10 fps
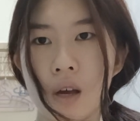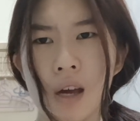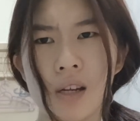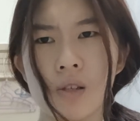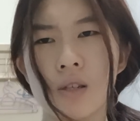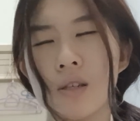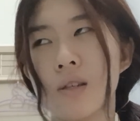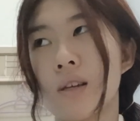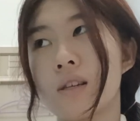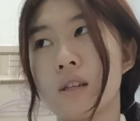It
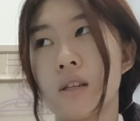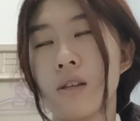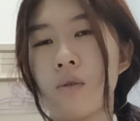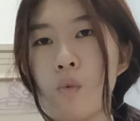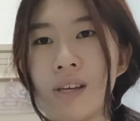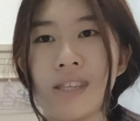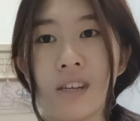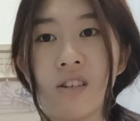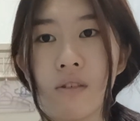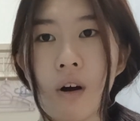is
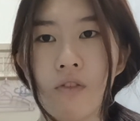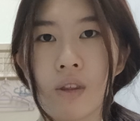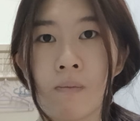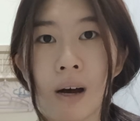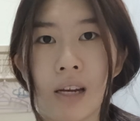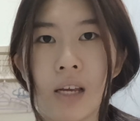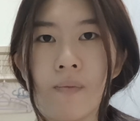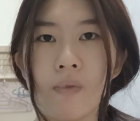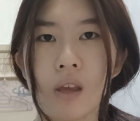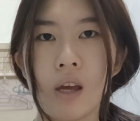wasted of the money,
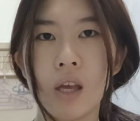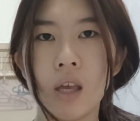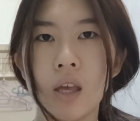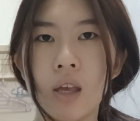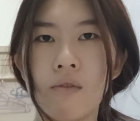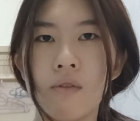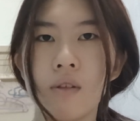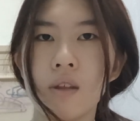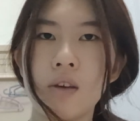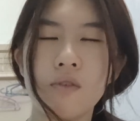
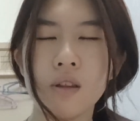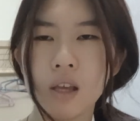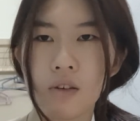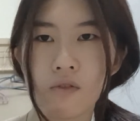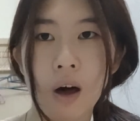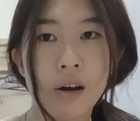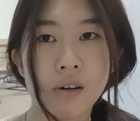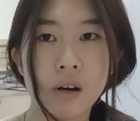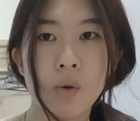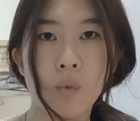even if I
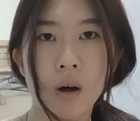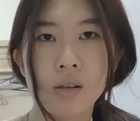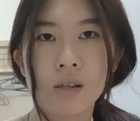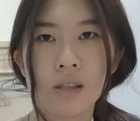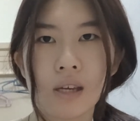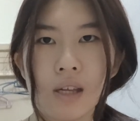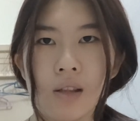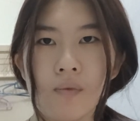really wanted it.